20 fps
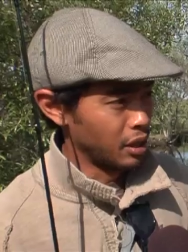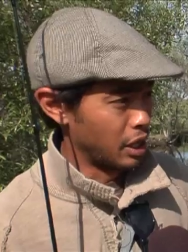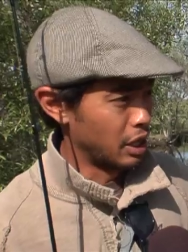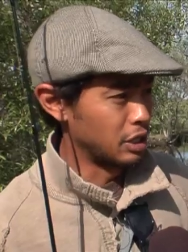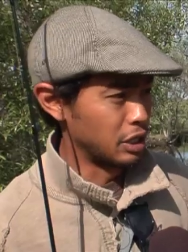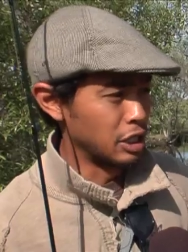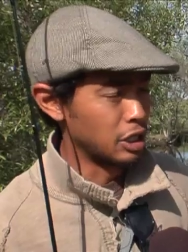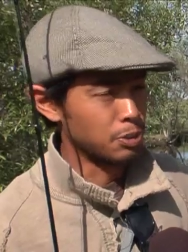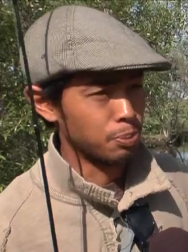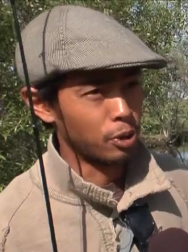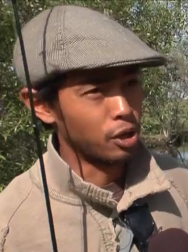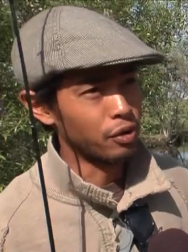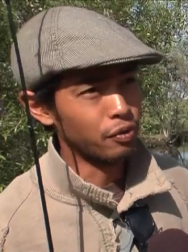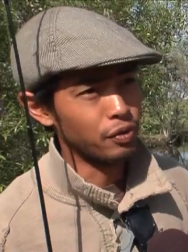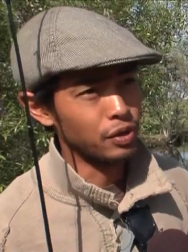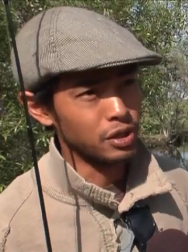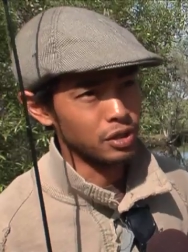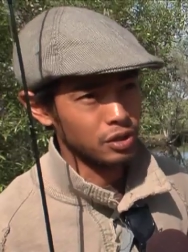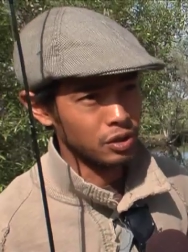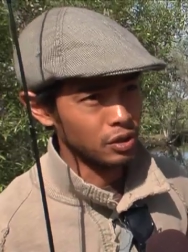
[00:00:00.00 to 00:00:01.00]
it, it's
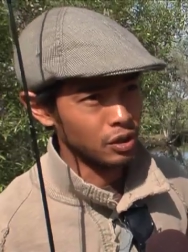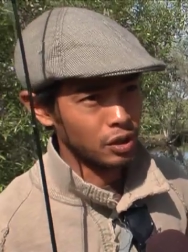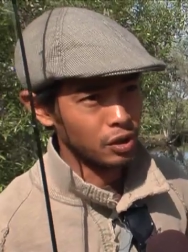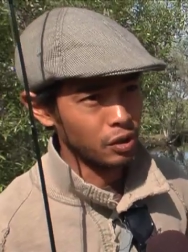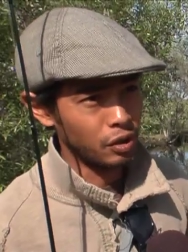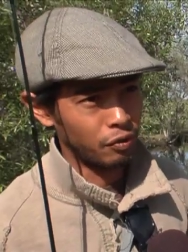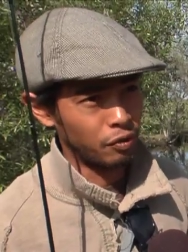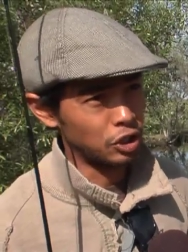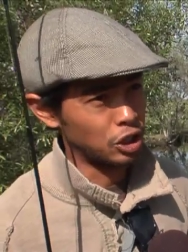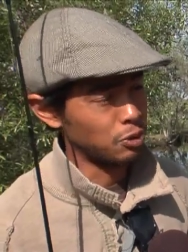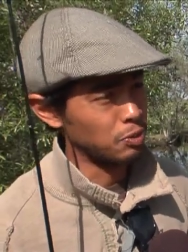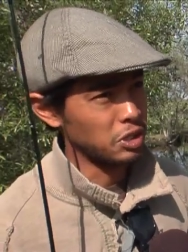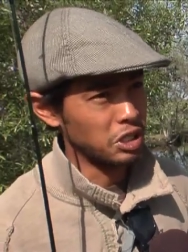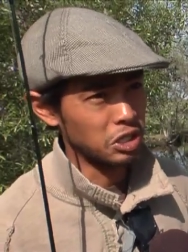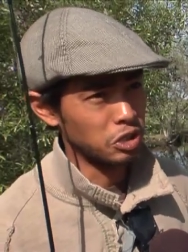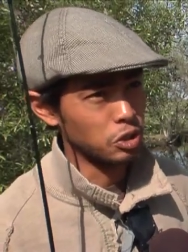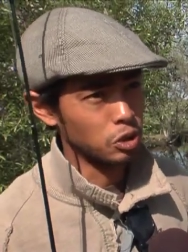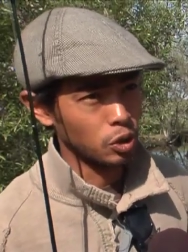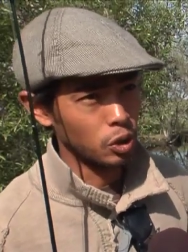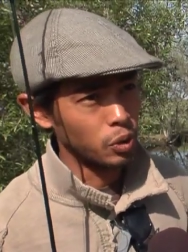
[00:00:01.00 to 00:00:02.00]
perfect. You know, the fisherman
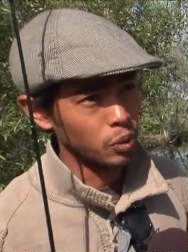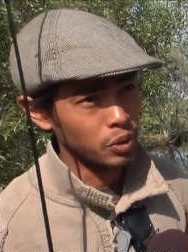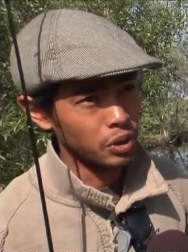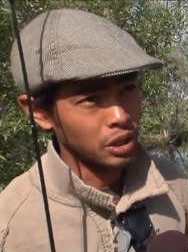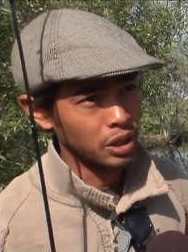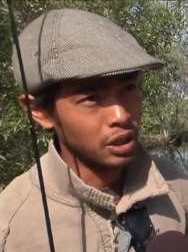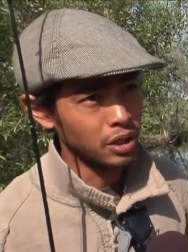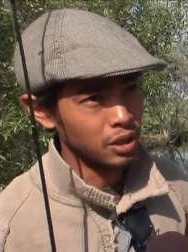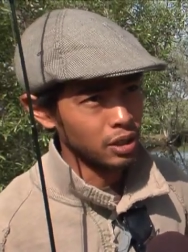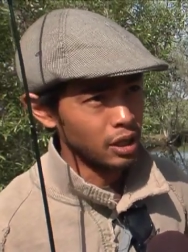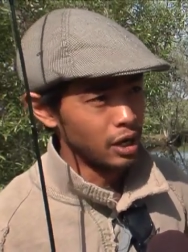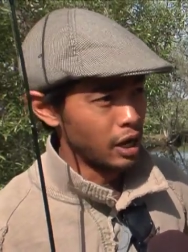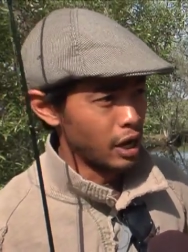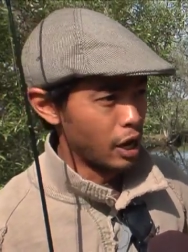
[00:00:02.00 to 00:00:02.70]
gets to throw it in.